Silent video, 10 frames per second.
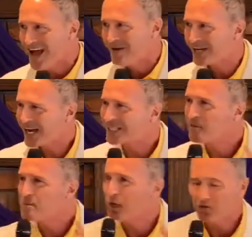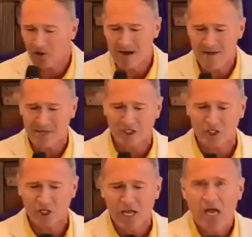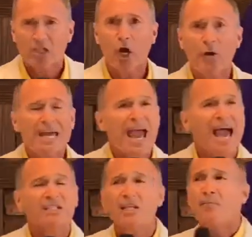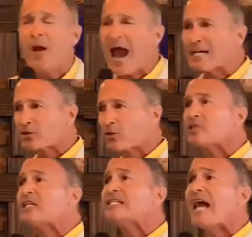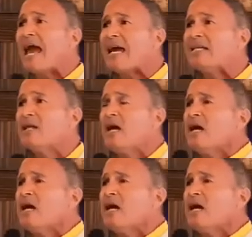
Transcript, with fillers: Because that's a beautiful image. So he has the pastors in his hand,